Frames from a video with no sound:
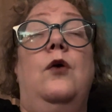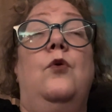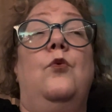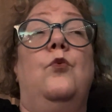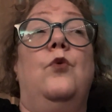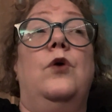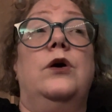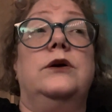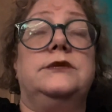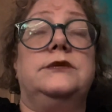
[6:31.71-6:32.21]

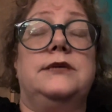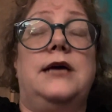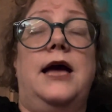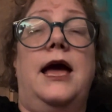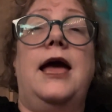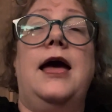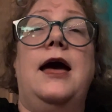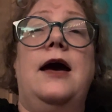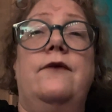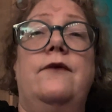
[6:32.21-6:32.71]
whilst I
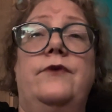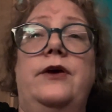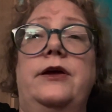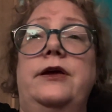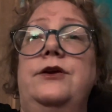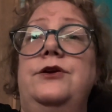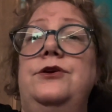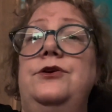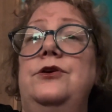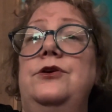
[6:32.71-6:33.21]
have a
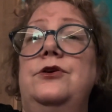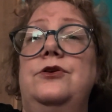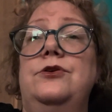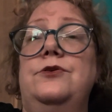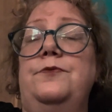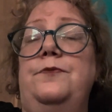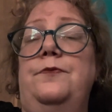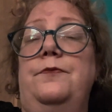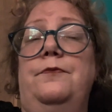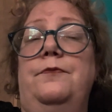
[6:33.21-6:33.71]
huge